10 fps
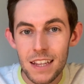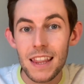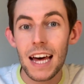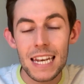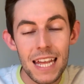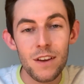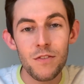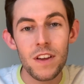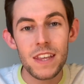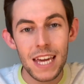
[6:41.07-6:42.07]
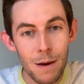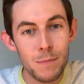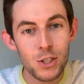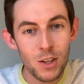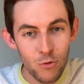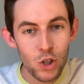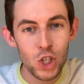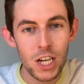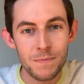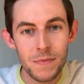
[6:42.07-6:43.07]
that live in the capital of Russia,